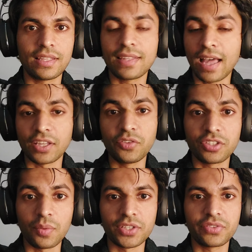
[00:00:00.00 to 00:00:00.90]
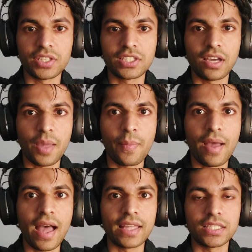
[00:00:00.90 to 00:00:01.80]
Thank you so much for your time,
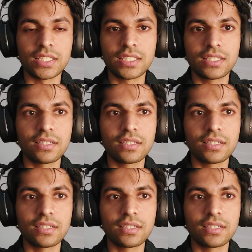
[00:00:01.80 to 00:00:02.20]
and